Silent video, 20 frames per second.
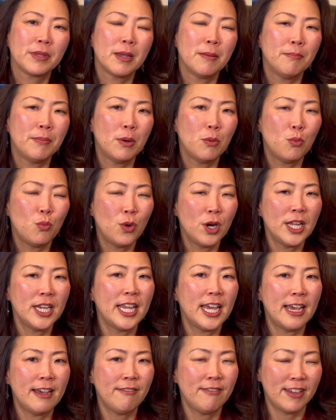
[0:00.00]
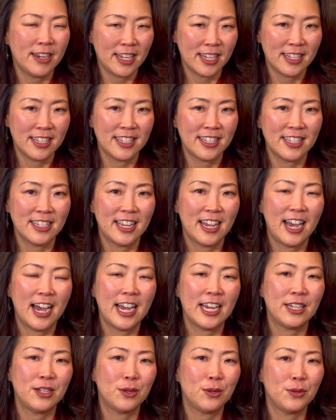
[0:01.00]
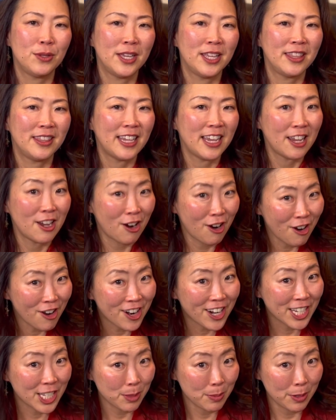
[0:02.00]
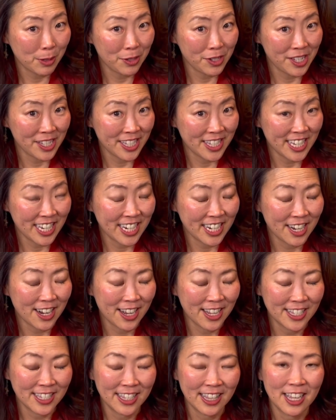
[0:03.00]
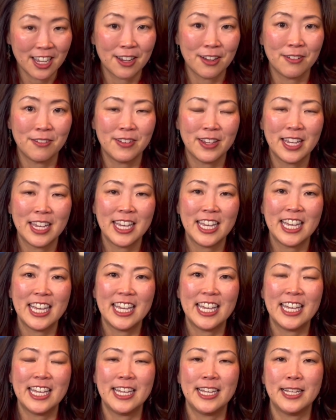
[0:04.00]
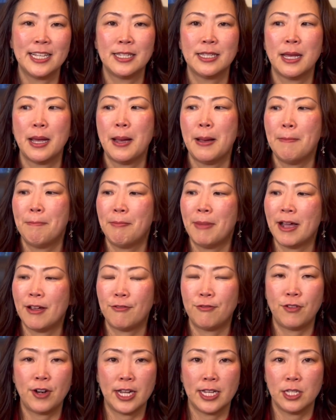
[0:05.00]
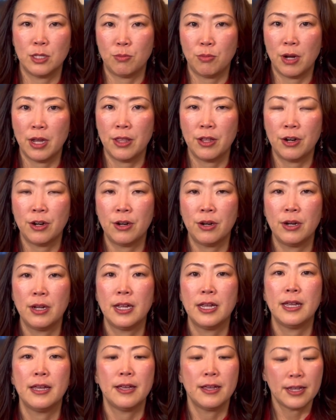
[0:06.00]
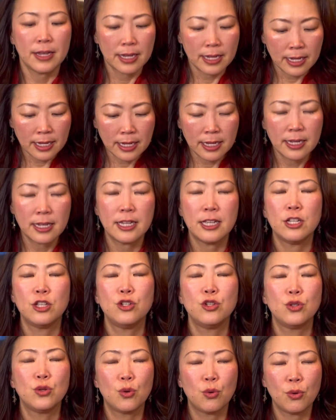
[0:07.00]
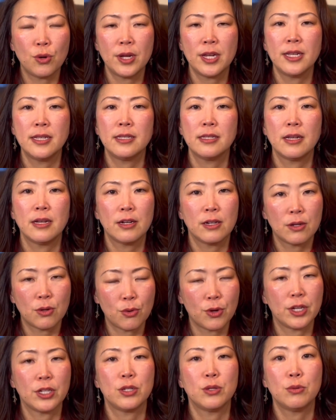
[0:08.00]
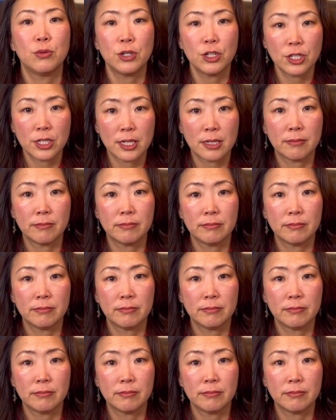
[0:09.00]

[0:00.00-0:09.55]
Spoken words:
But one evidence I know that they are experiencing God's love is my friend's brother. He enjoys going to worship.